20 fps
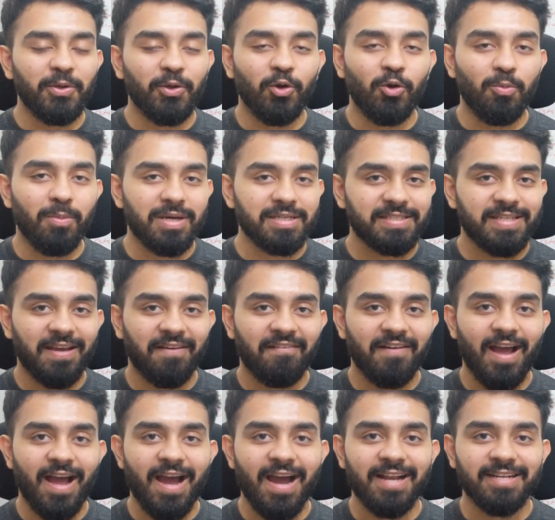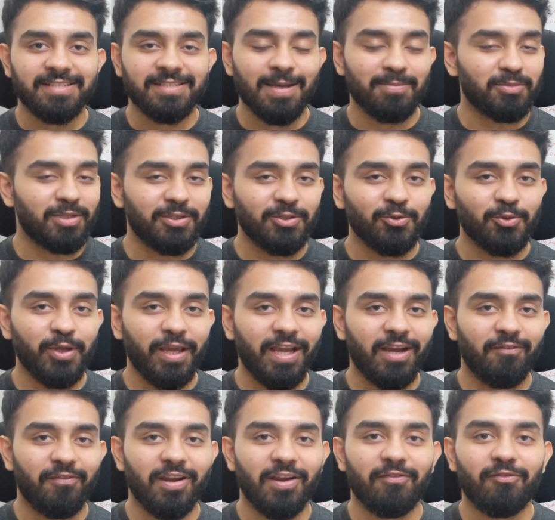you must have had something to take
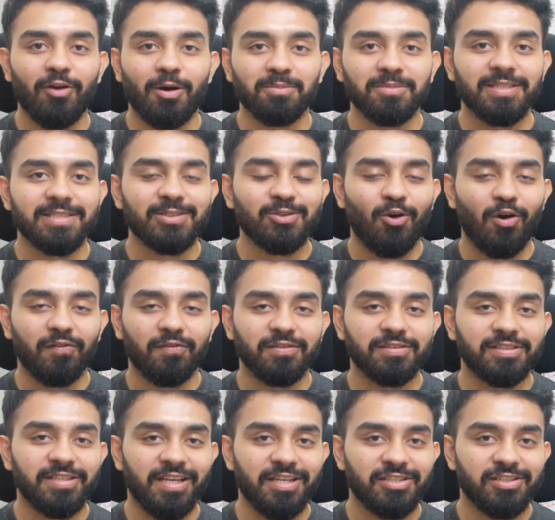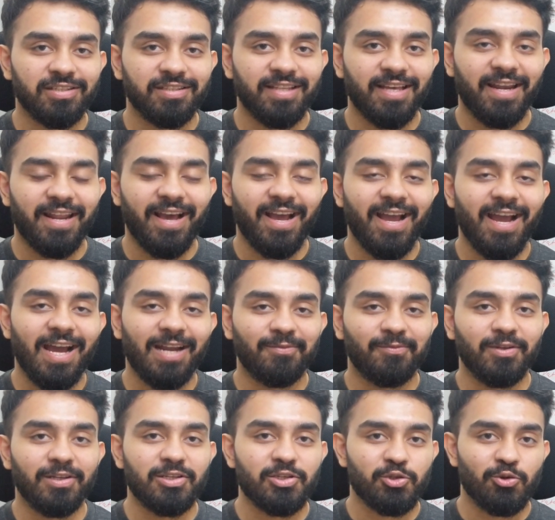away from this conversation that I had
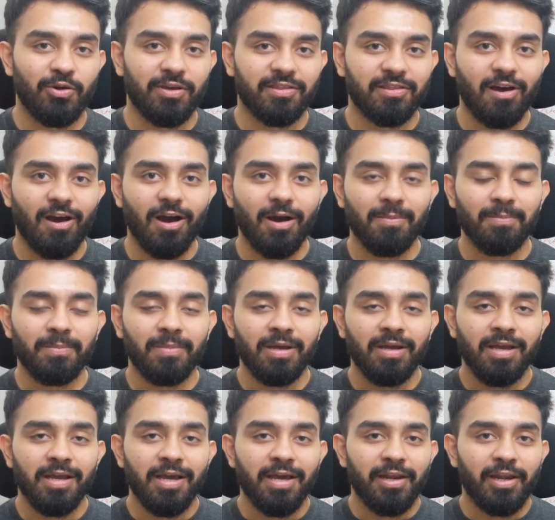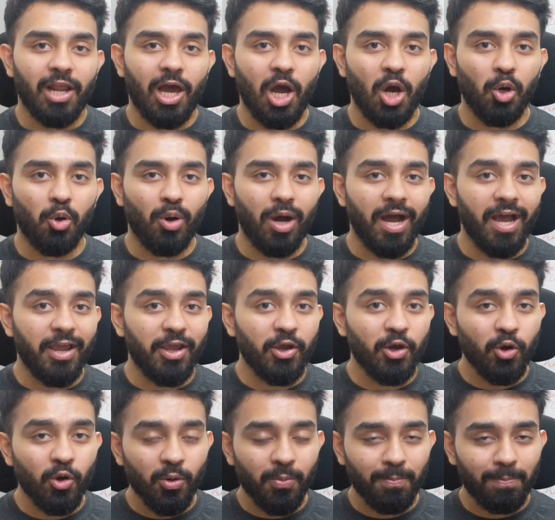with Shweta. Now I
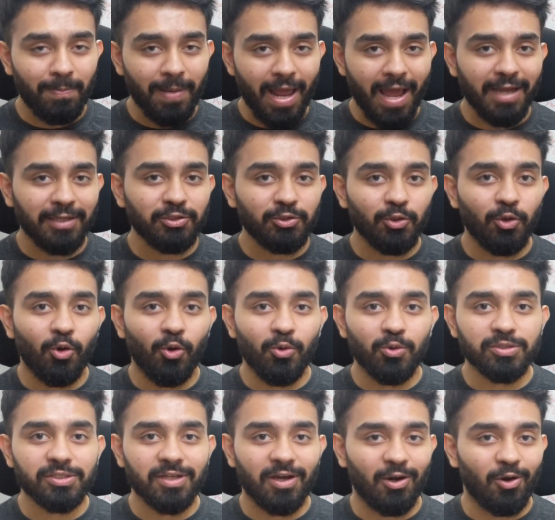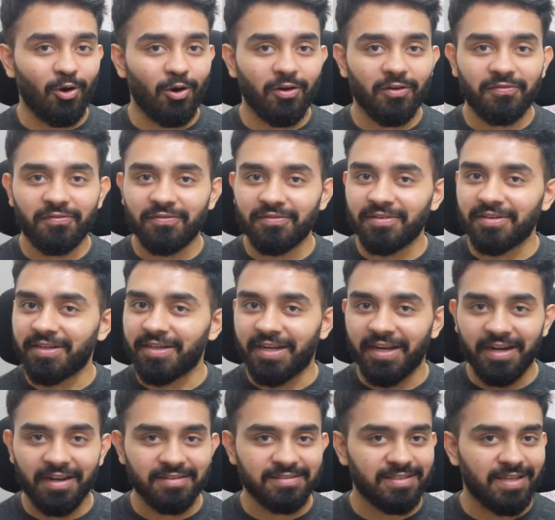plan to host a lot of
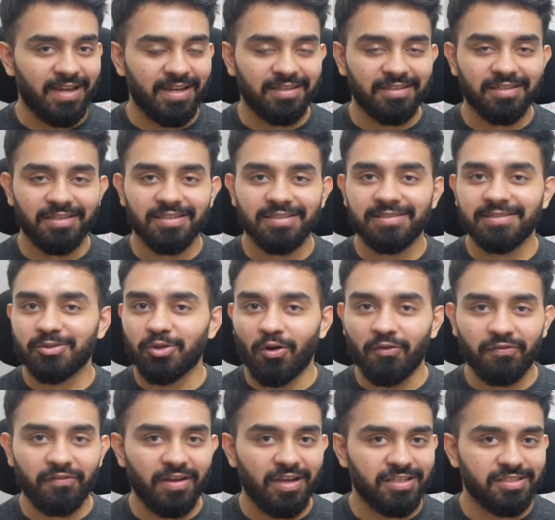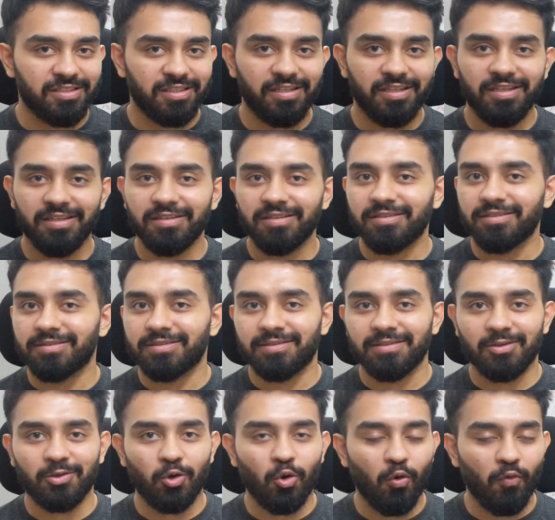data scientists, software engineers,
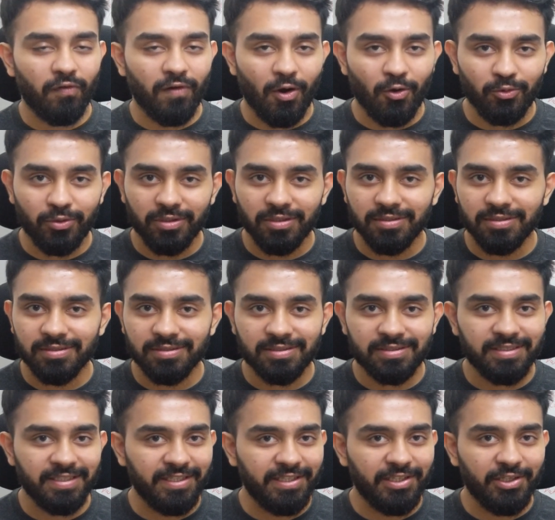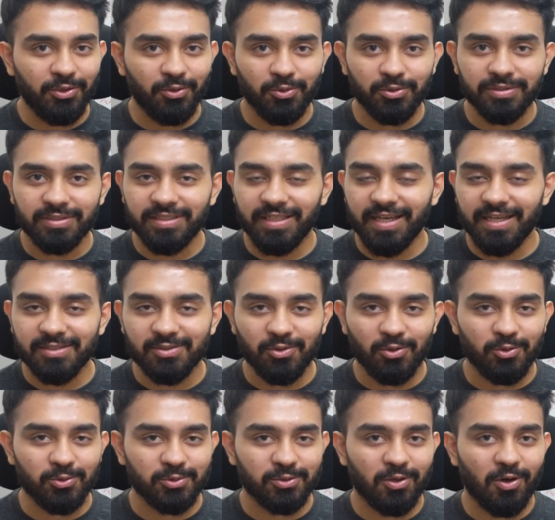co-founders, CEOs,
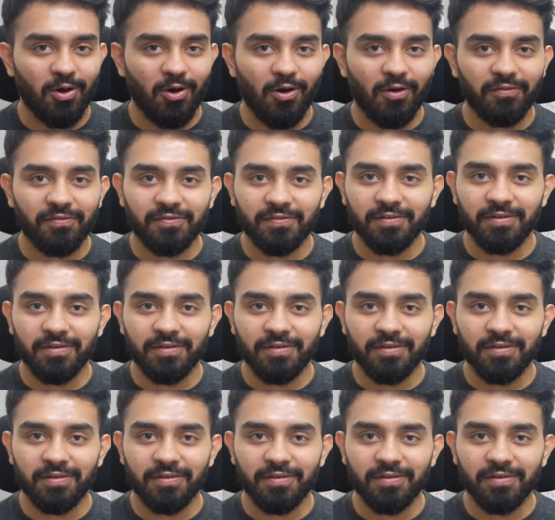CXOs of